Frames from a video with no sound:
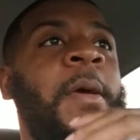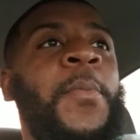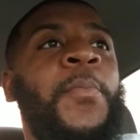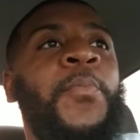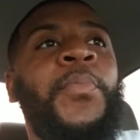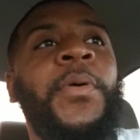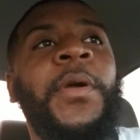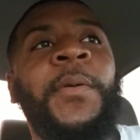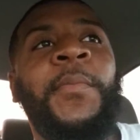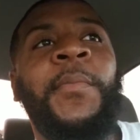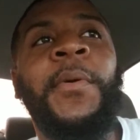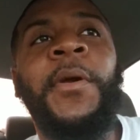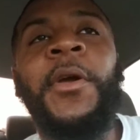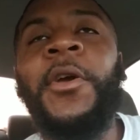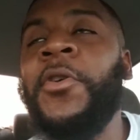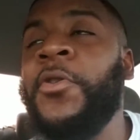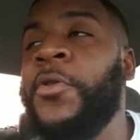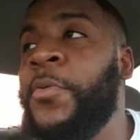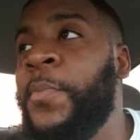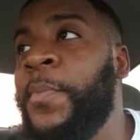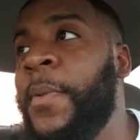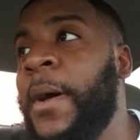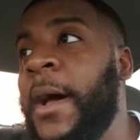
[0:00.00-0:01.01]

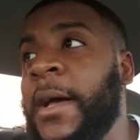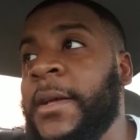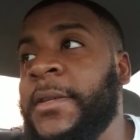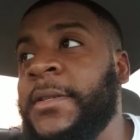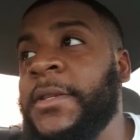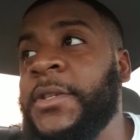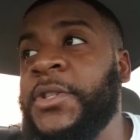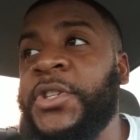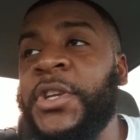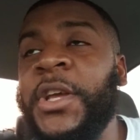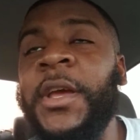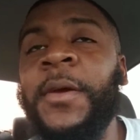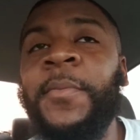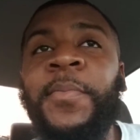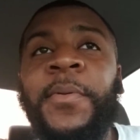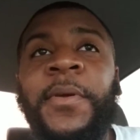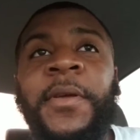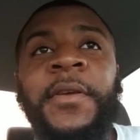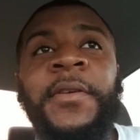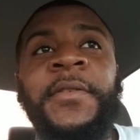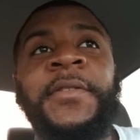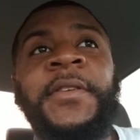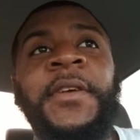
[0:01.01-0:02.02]
Premier Boxing
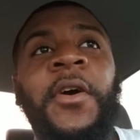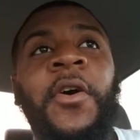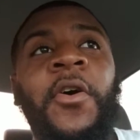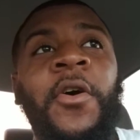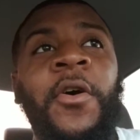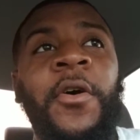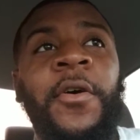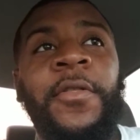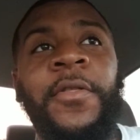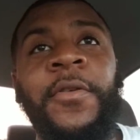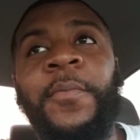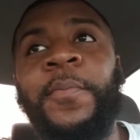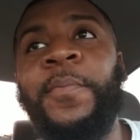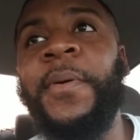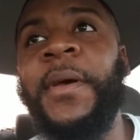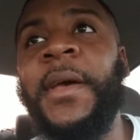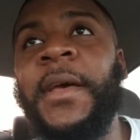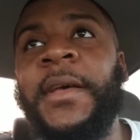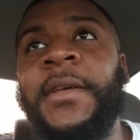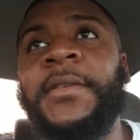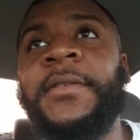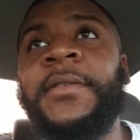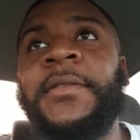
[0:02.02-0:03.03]
Champions are the
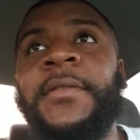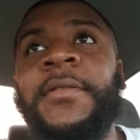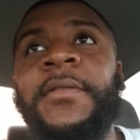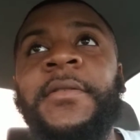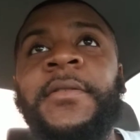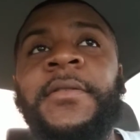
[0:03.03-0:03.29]
best